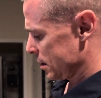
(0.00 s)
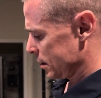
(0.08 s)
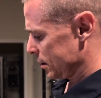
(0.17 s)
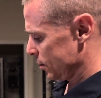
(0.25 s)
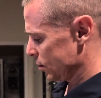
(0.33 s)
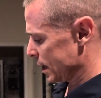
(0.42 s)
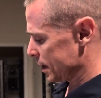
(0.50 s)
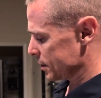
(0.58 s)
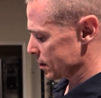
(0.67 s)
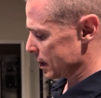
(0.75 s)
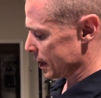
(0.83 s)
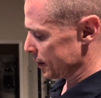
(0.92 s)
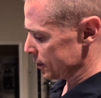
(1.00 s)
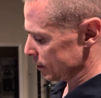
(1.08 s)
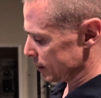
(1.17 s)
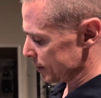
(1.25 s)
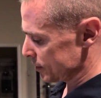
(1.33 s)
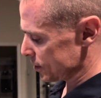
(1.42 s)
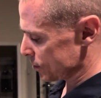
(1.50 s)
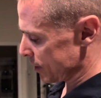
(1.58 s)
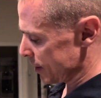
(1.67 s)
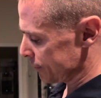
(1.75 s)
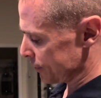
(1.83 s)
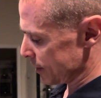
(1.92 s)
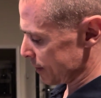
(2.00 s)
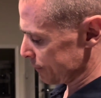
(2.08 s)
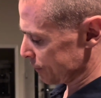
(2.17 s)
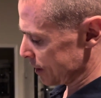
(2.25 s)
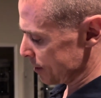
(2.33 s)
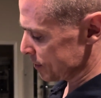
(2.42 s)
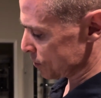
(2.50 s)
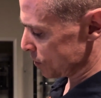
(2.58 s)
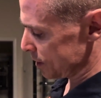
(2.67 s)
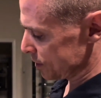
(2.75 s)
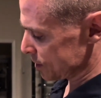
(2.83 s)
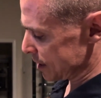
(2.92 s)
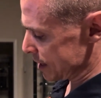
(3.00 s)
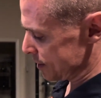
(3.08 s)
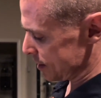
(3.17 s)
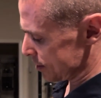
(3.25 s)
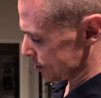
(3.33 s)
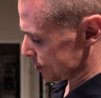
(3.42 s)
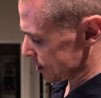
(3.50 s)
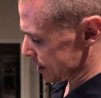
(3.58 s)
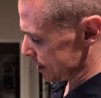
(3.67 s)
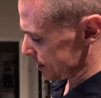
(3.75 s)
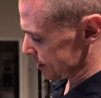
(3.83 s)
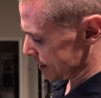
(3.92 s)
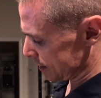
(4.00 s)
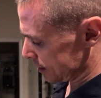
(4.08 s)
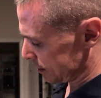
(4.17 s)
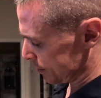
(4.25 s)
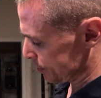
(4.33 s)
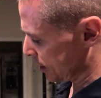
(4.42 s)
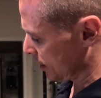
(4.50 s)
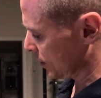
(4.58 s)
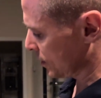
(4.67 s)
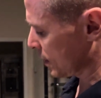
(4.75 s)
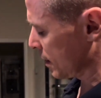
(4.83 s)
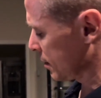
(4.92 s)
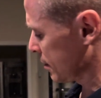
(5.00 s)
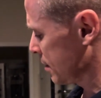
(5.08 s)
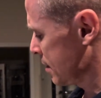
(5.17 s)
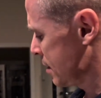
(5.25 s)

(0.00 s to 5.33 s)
You guys know how to do lenses, right? For the M frames, one side, the other side, and then clip it in the center.